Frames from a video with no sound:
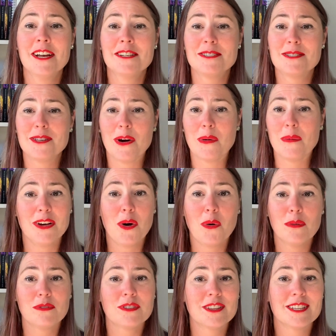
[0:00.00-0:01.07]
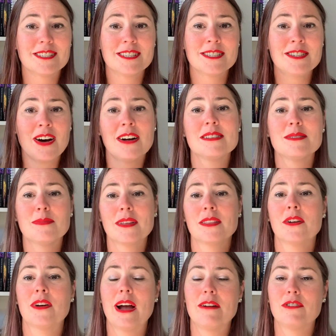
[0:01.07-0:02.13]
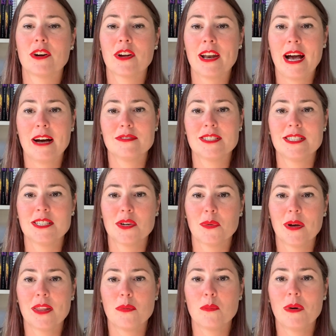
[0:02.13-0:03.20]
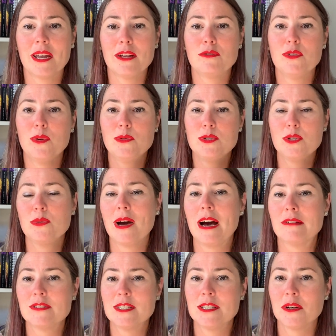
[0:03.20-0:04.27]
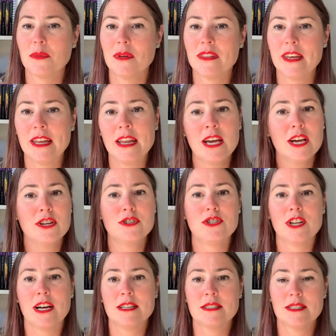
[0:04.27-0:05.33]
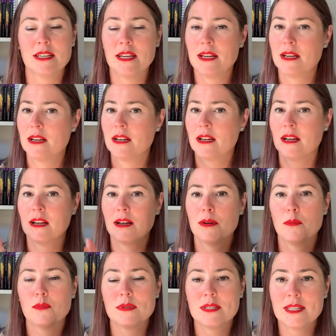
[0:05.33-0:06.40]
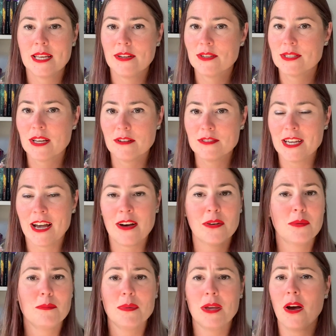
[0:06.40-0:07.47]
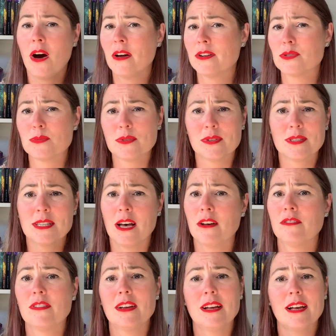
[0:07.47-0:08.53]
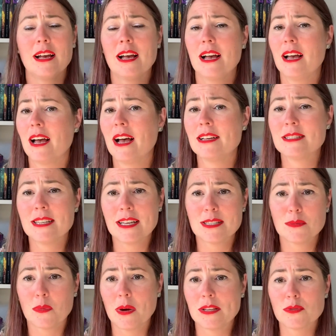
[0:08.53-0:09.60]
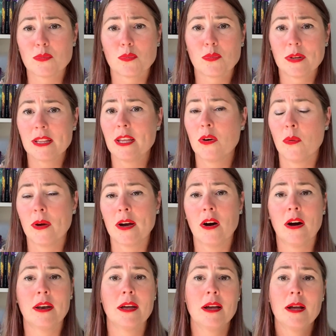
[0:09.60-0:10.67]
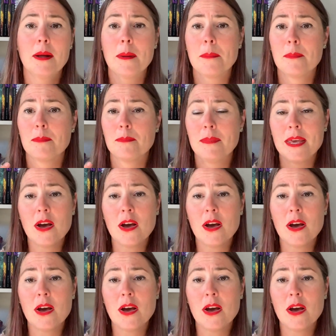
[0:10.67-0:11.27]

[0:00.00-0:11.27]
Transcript: So hopefully this is not something that you're ever going to have to deal with. But if you do have to deal with it, just sit yourself down, be honest with yourself, assess what's really going on, be